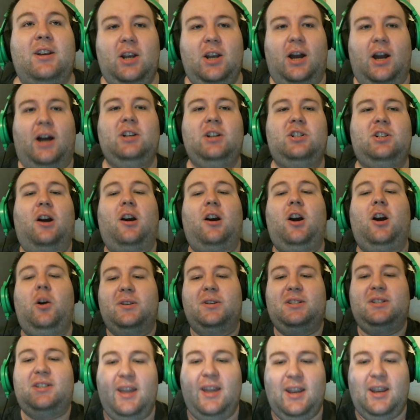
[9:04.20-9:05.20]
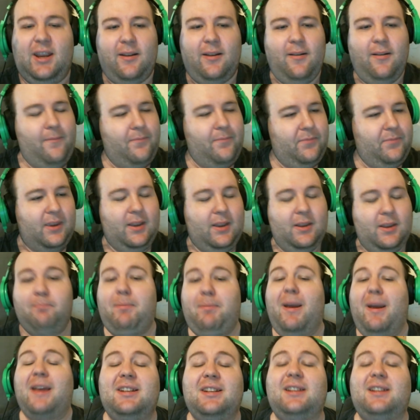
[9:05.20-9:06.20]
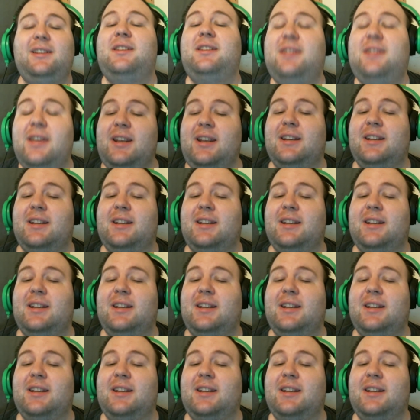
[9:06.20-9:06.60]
Azshara was like, basically did